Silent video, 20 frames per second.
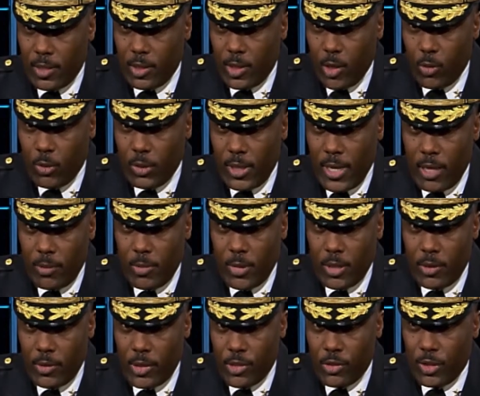there would not have
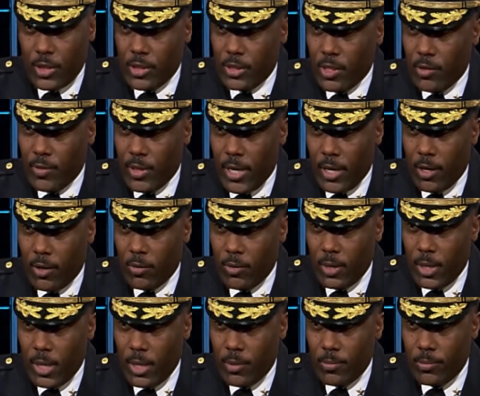been a restriction of the
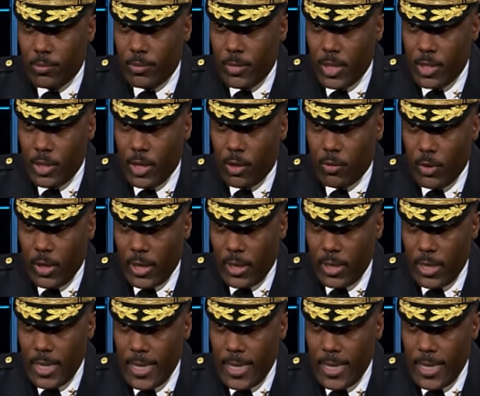his airway.